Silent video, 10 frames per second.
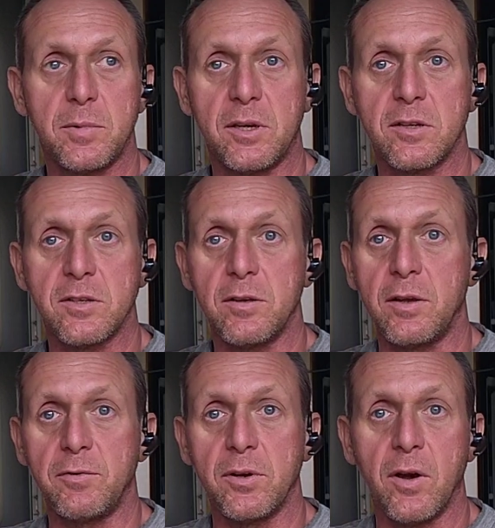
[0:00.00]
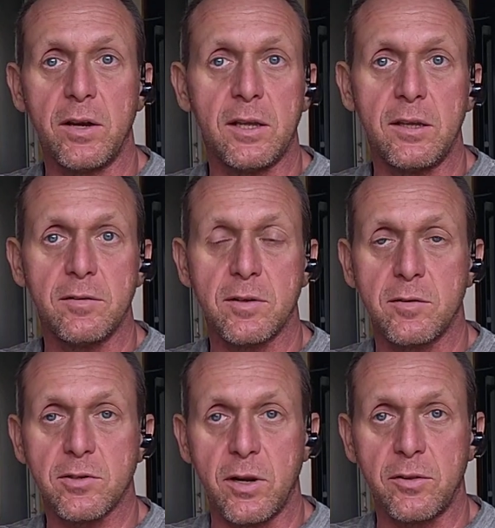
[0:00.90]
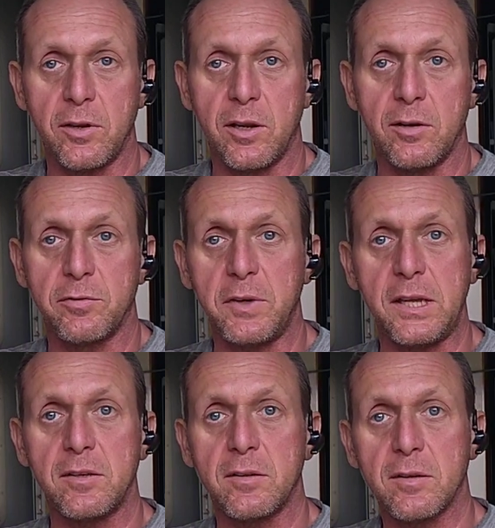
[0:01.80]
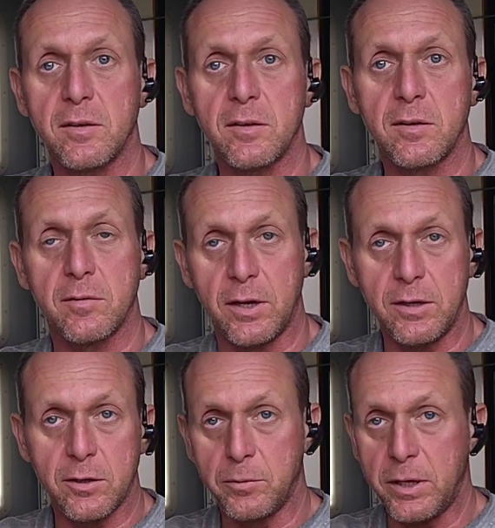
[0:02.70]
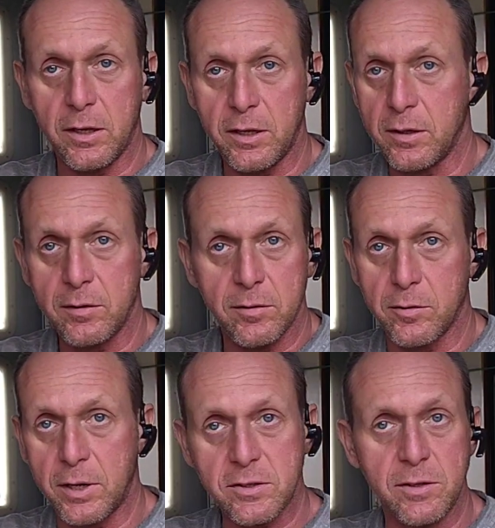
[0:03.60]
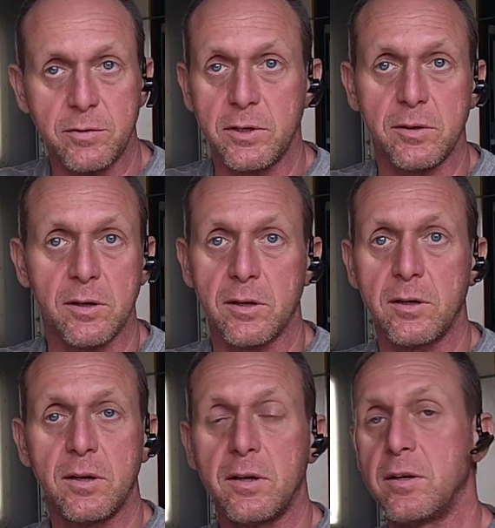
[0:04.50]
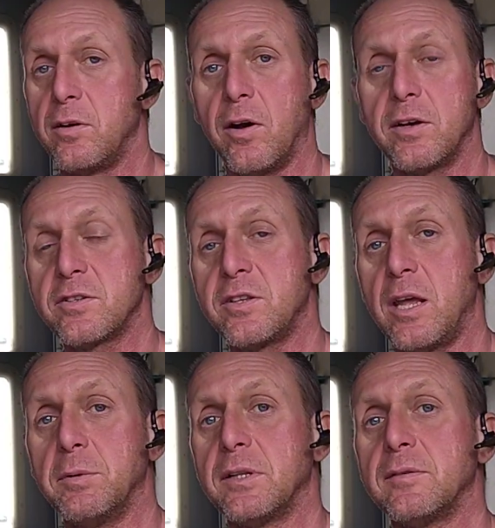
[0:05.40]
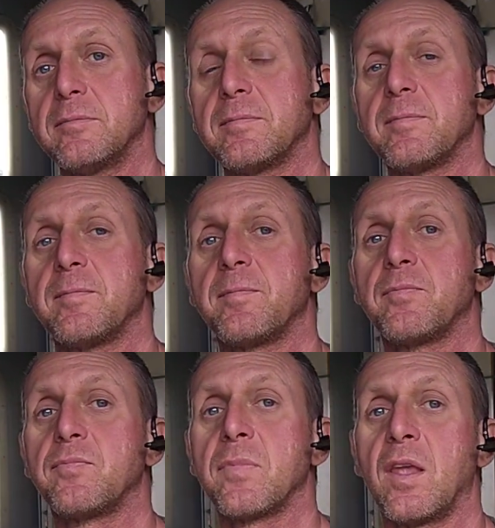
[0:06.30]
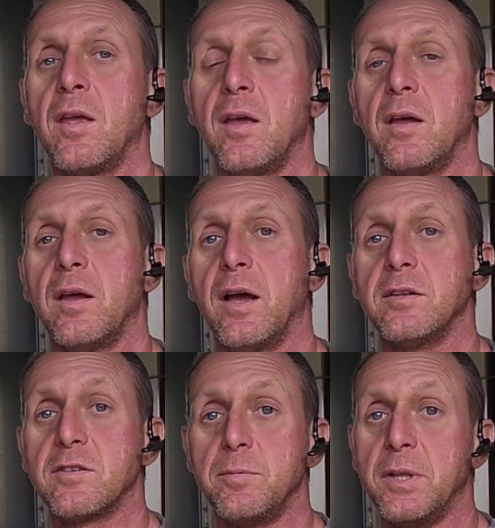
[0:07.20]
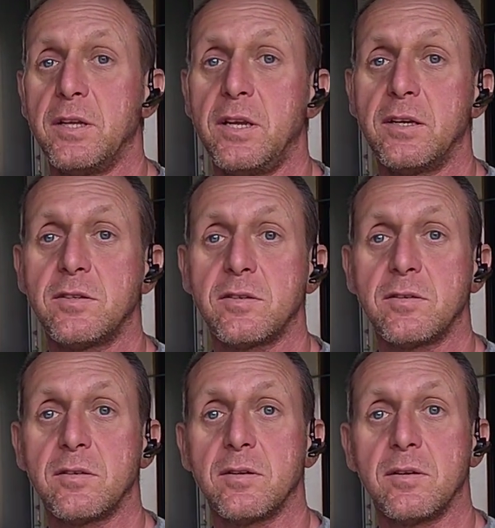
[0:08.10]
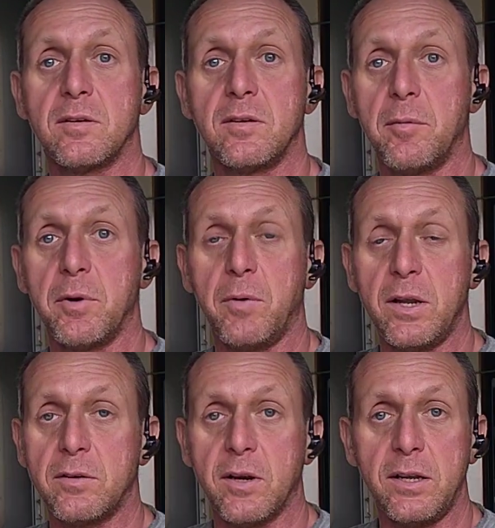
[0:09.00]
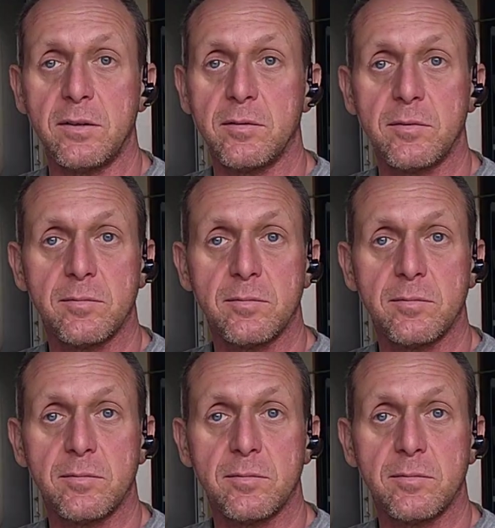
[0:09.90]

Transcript: if you're not strengthening your feet, right, you're weakening the rest of you. You're not as stable. And stability is number one, right?